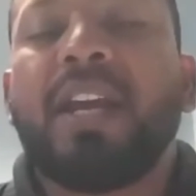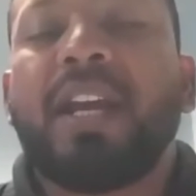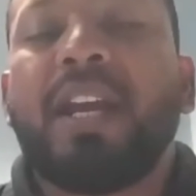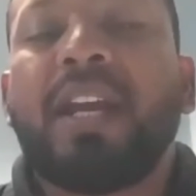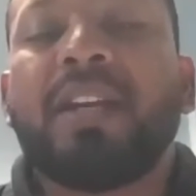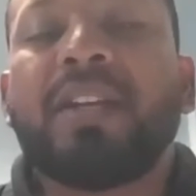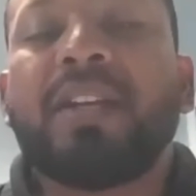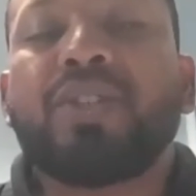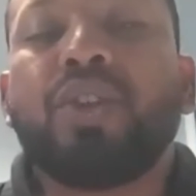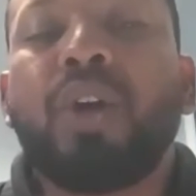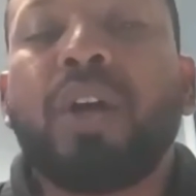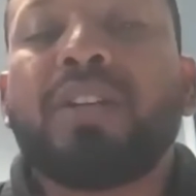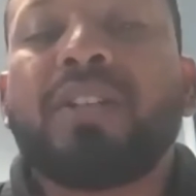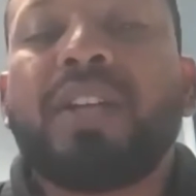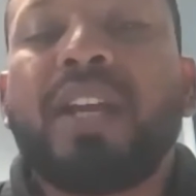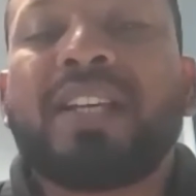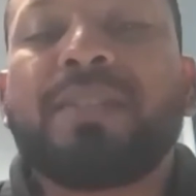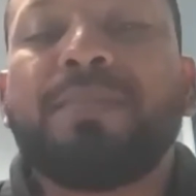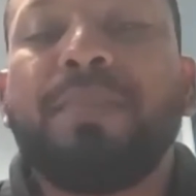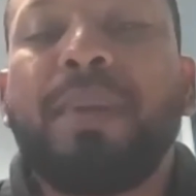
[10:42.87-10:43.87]
It is not
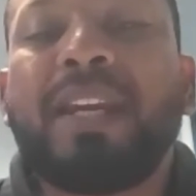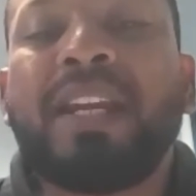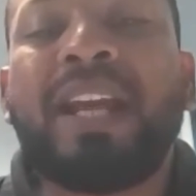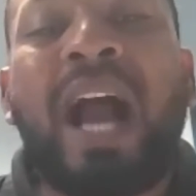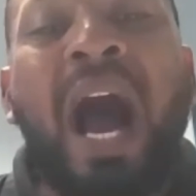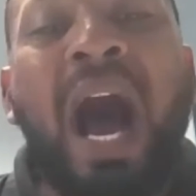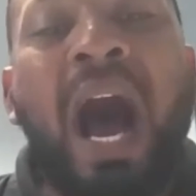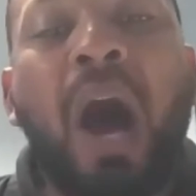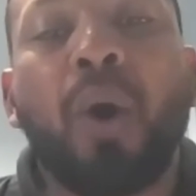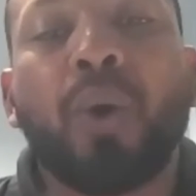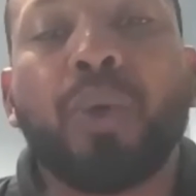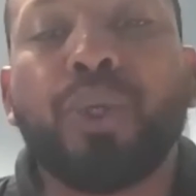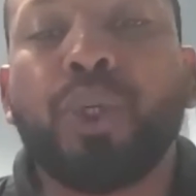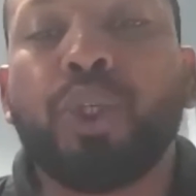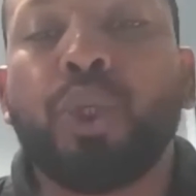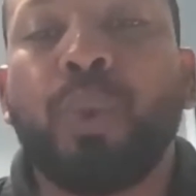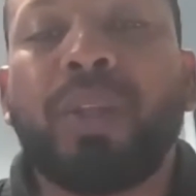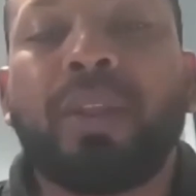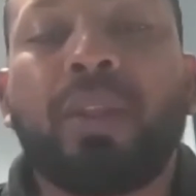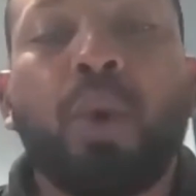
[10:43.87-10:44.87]
explaining how you
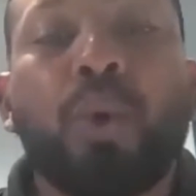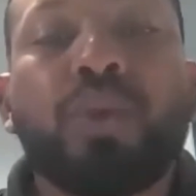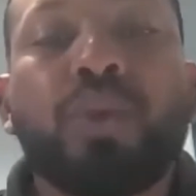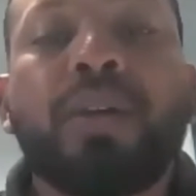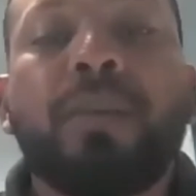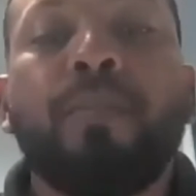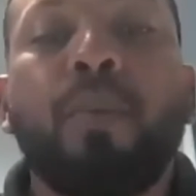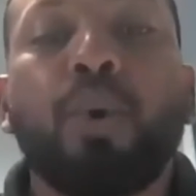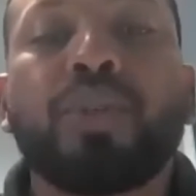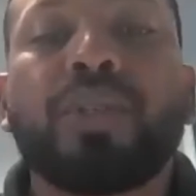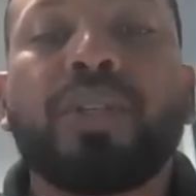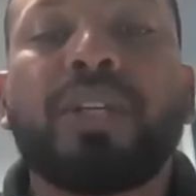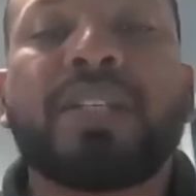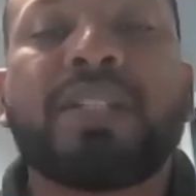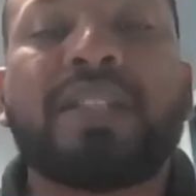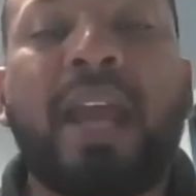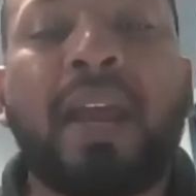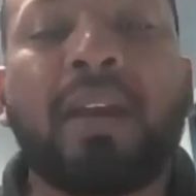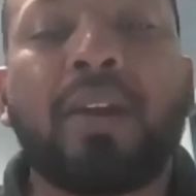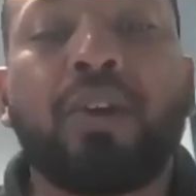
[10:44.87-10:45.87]
do it. Those are mostly
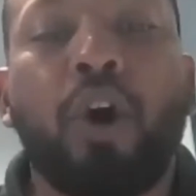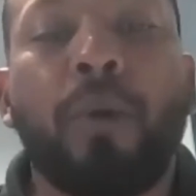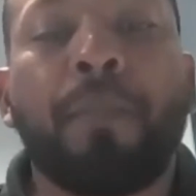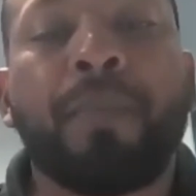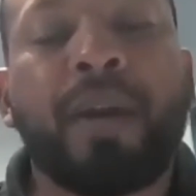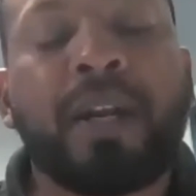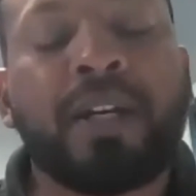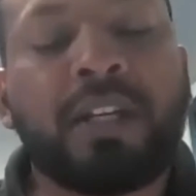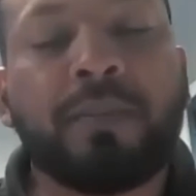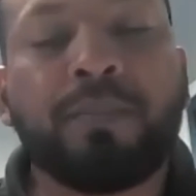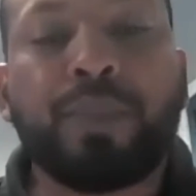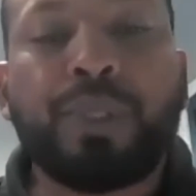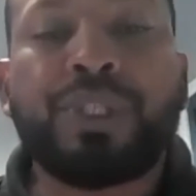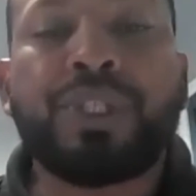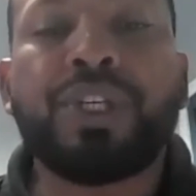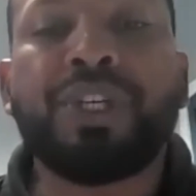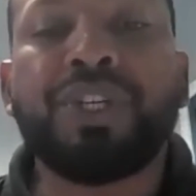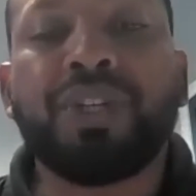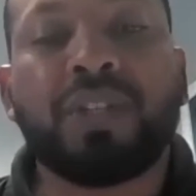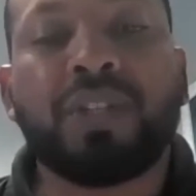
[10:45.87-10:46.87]
standard operating
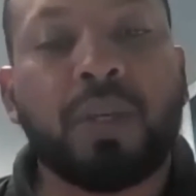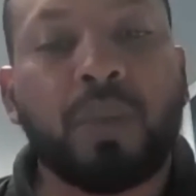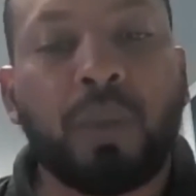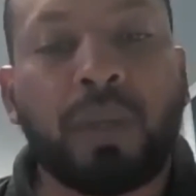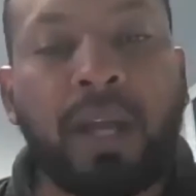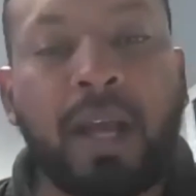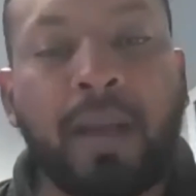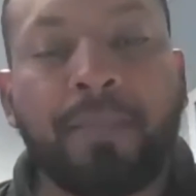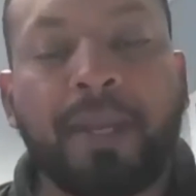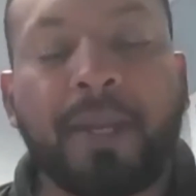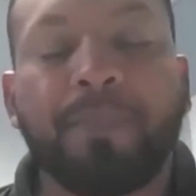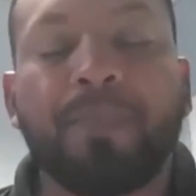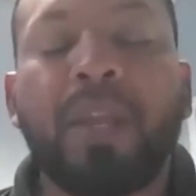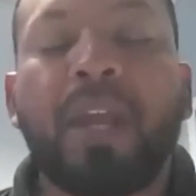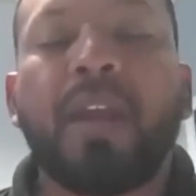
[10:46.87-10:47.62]
procedures that will come in.